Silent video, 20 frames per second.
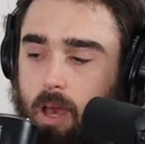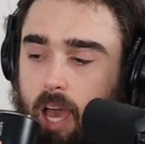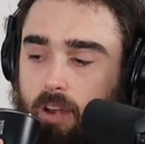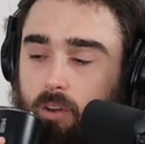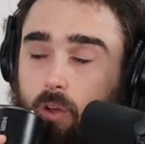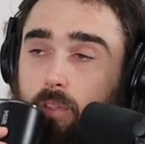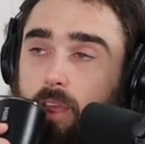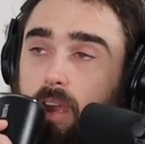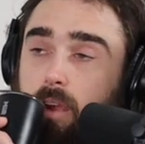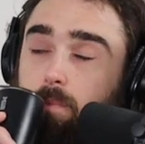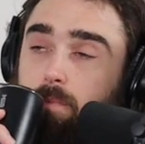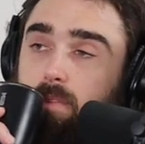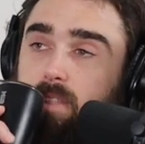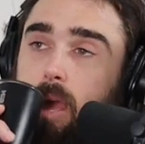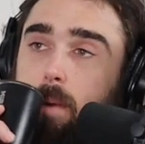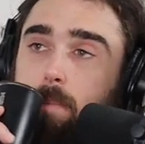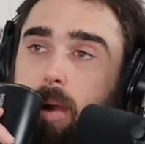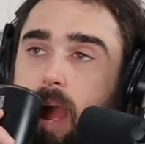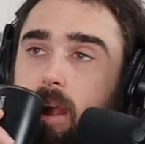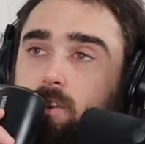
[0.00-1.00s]
I don't think
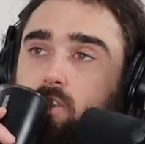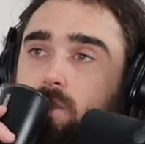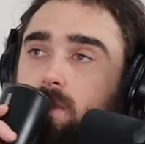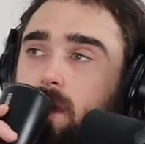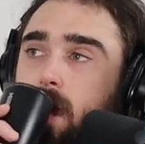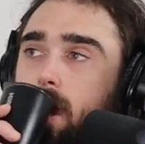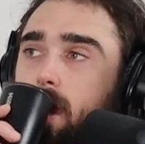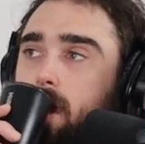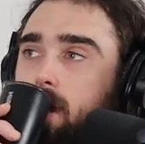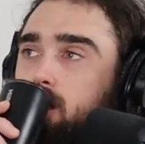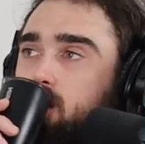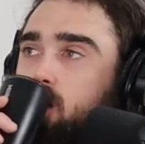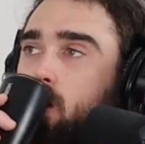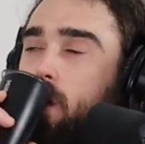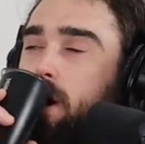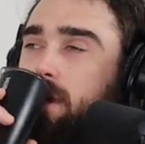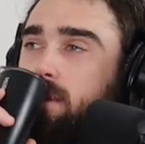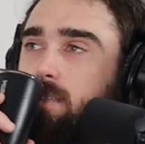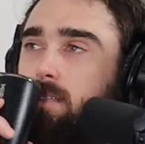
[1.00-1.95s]
St. Patrick's Day is going